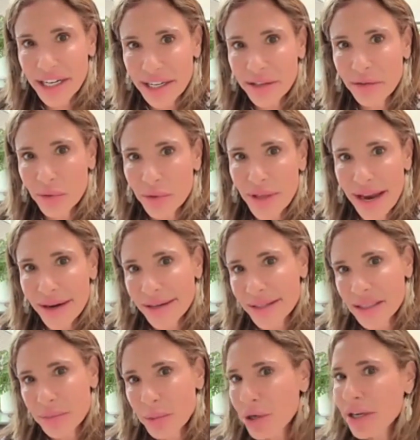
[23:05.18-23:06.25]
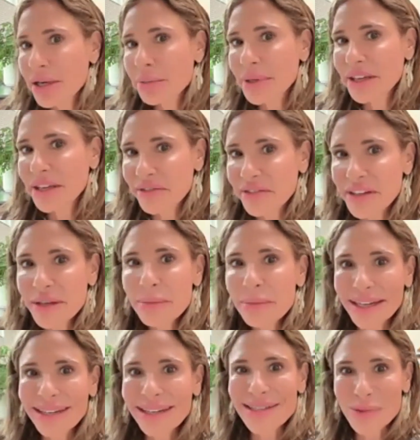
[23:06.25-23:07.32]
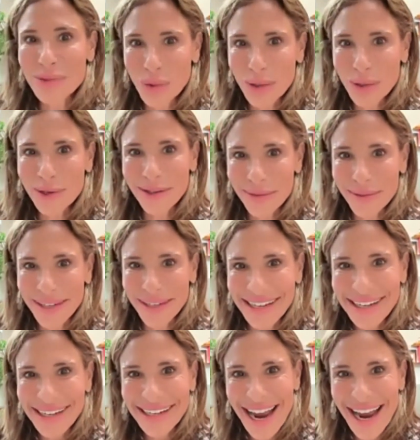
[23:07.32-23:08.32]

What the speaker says: through that. It's pretty beefy, but it's worth the read.